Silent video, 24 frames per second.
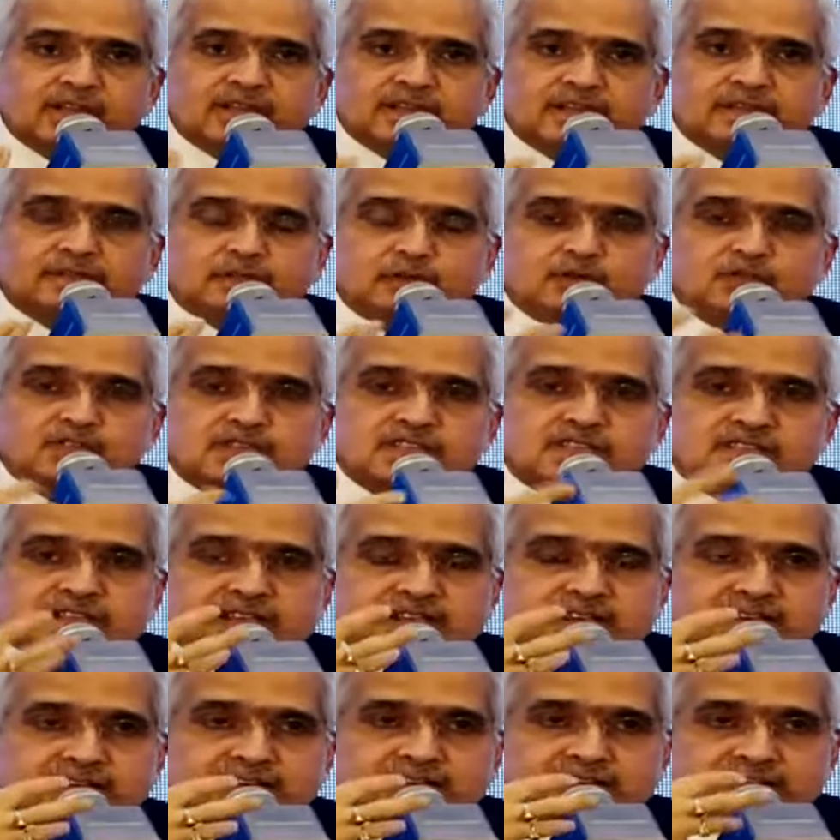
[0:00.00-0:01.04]
if you just
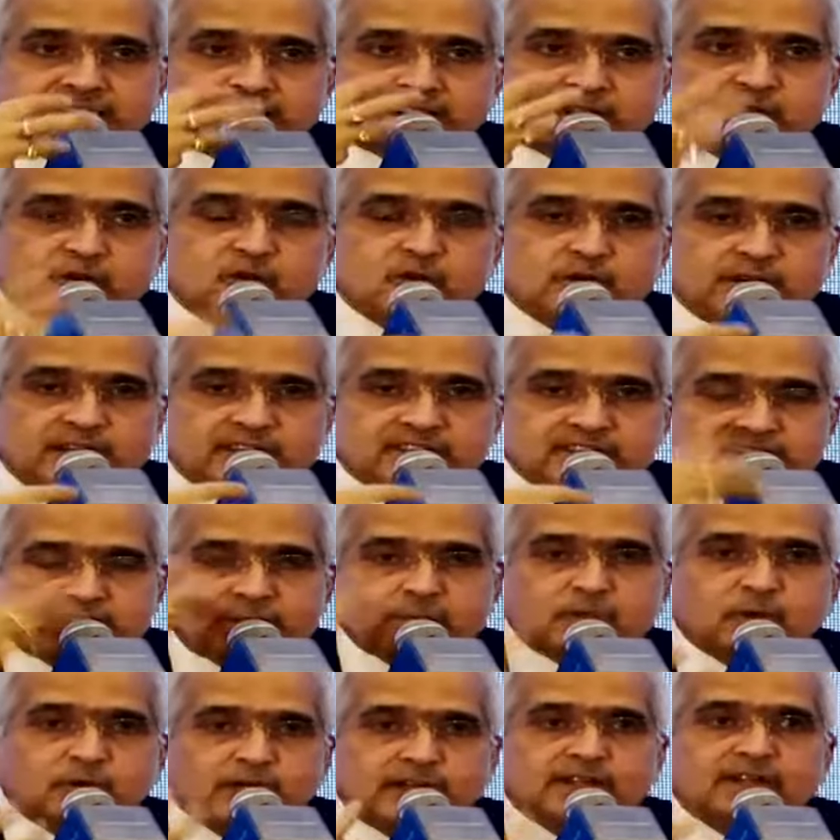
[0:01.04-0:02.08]
try to
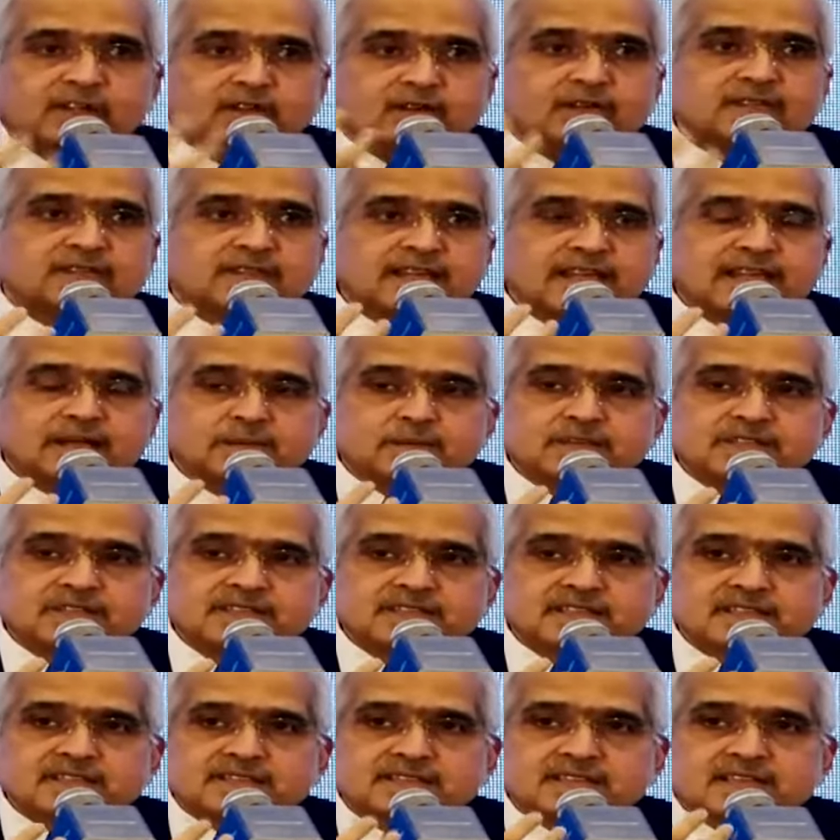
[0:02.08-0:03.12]
extrapolate on that
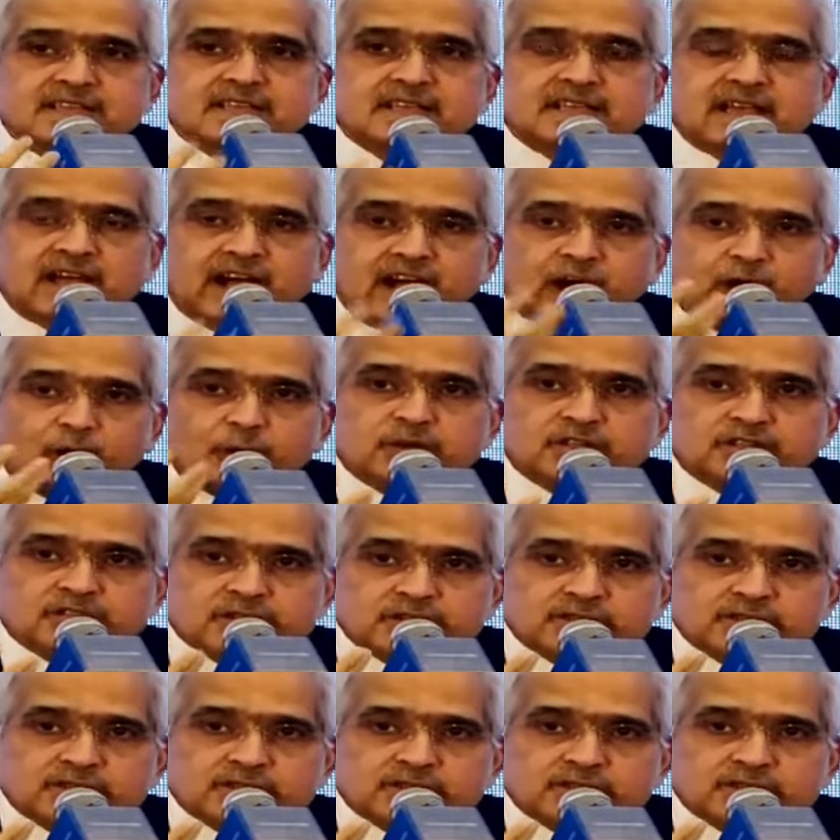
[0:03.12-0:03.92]
basis, how much of